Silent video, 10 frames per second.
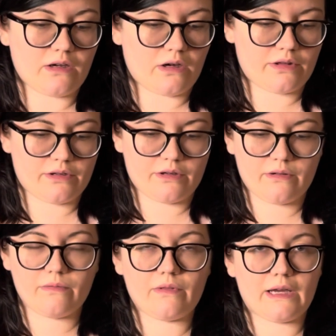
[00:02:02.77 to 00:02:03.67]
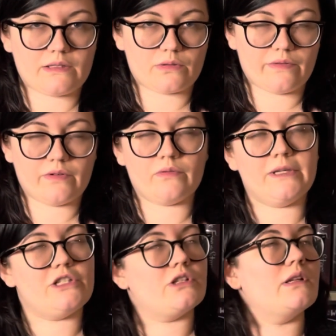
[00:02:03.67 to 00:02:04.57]
author, that sort of
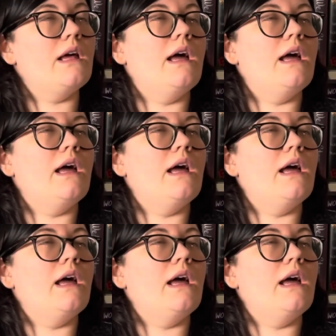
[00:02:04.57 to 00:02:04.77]
information.